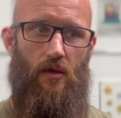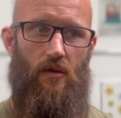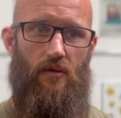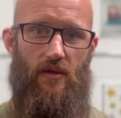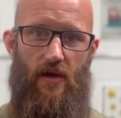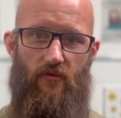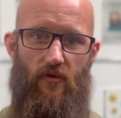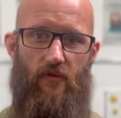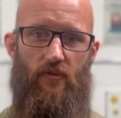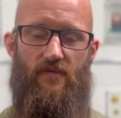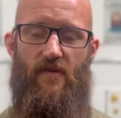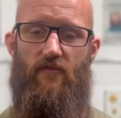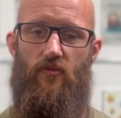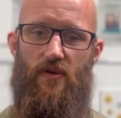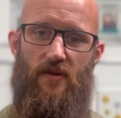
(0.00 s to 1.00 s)

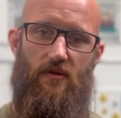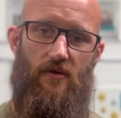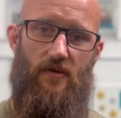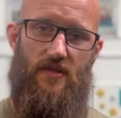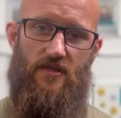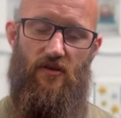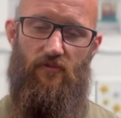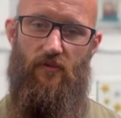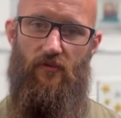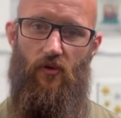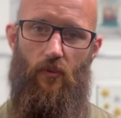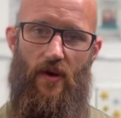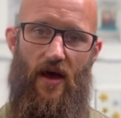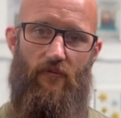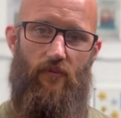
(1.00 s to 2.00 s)
never been doing this stuff before,
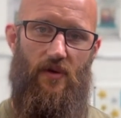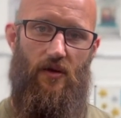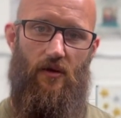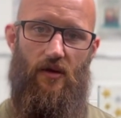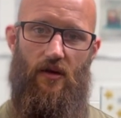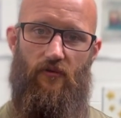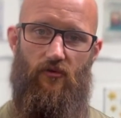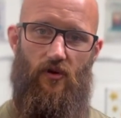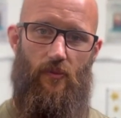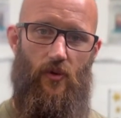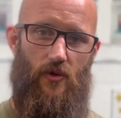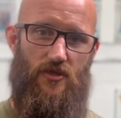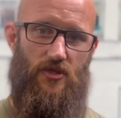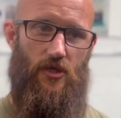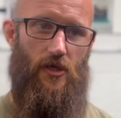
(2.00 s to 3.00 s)
and we haven't been looking after our
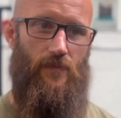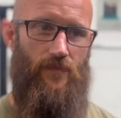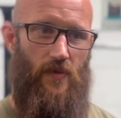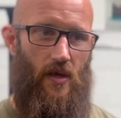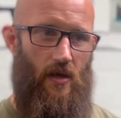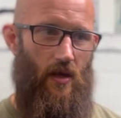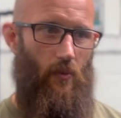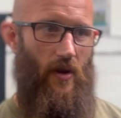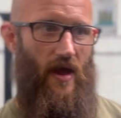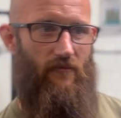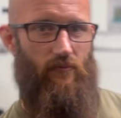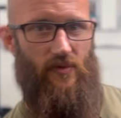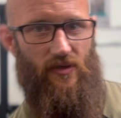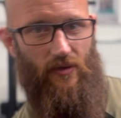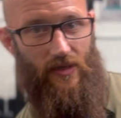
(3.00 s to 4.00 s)
posture, and we
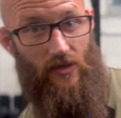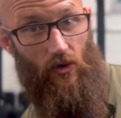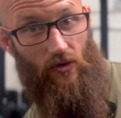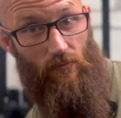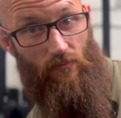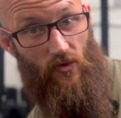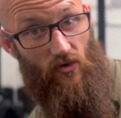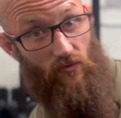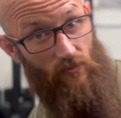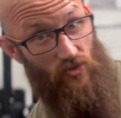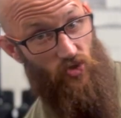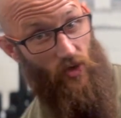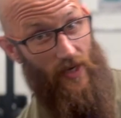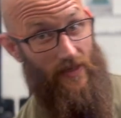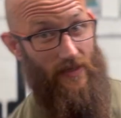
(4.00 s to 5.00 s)
haven't been doing any kind of movement
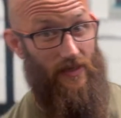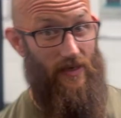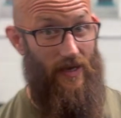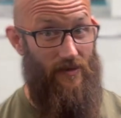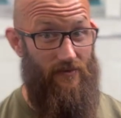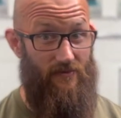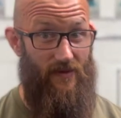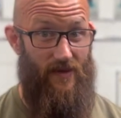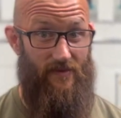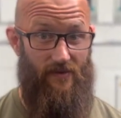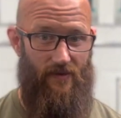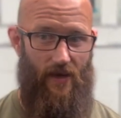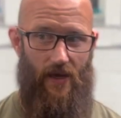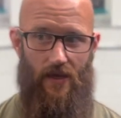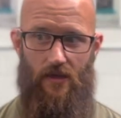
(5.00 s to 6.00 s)
training in our day to
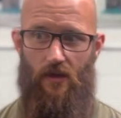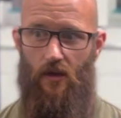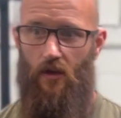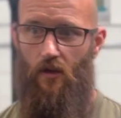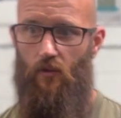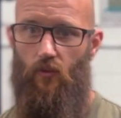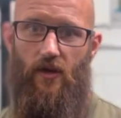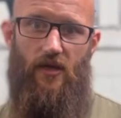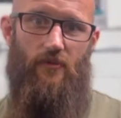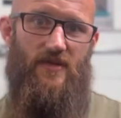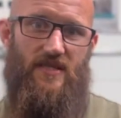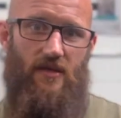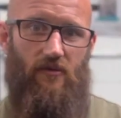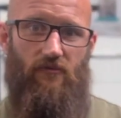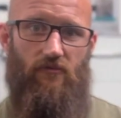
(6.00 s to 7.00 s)
day, we're going to be
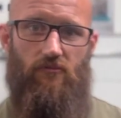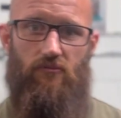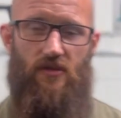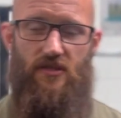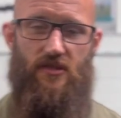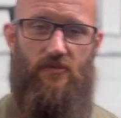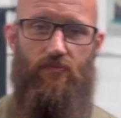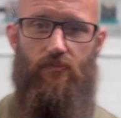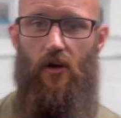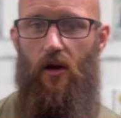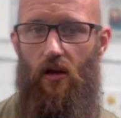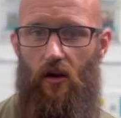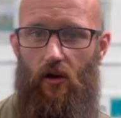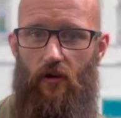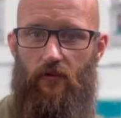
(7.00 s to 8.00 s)
stiff. That's just part
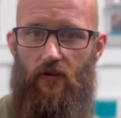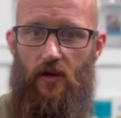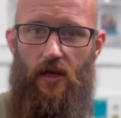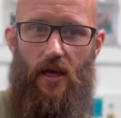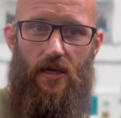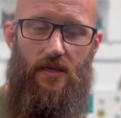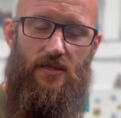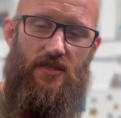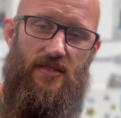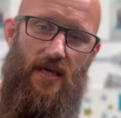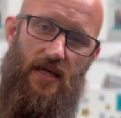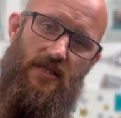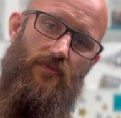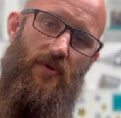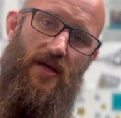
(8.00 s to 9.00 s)
of life, okay? And it just
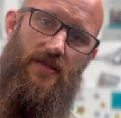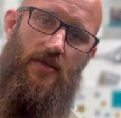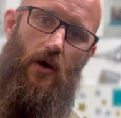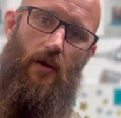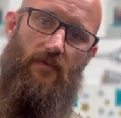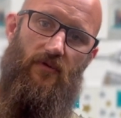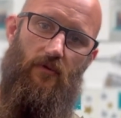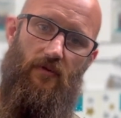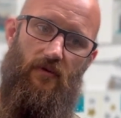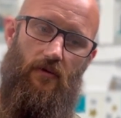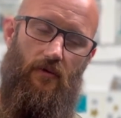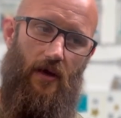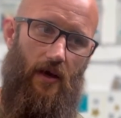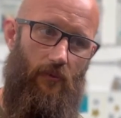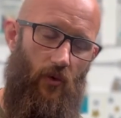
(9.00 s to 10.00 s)
takes a bit of time to
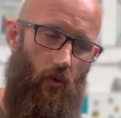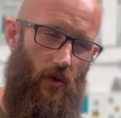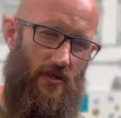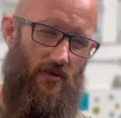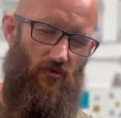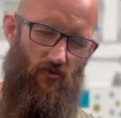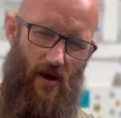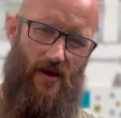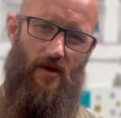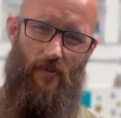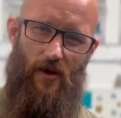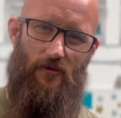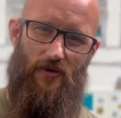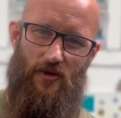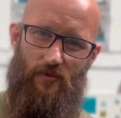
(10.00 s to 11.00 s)
undo that. But what's great
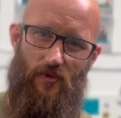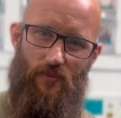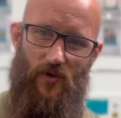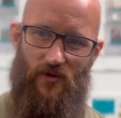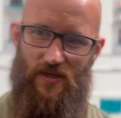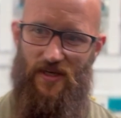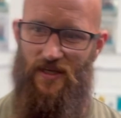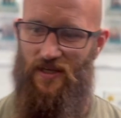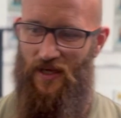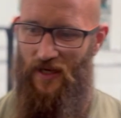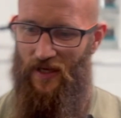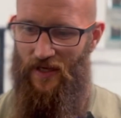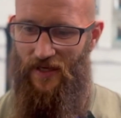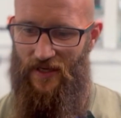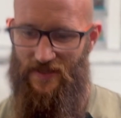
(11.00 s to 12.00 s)
about the human body
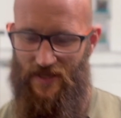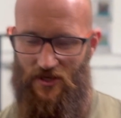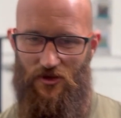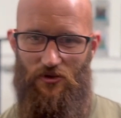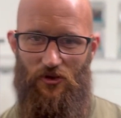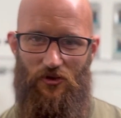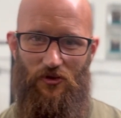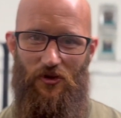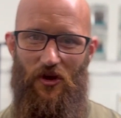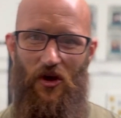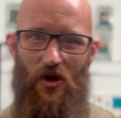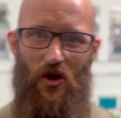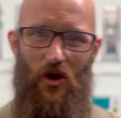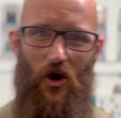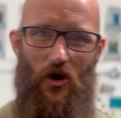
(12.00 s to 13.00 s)
is that you can
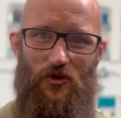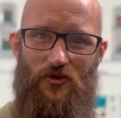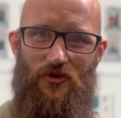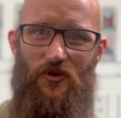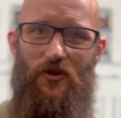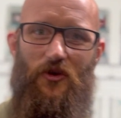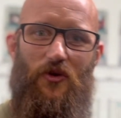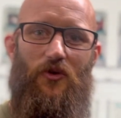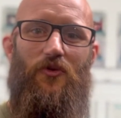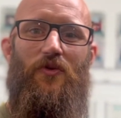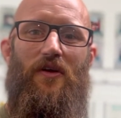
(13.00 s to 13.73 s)
undo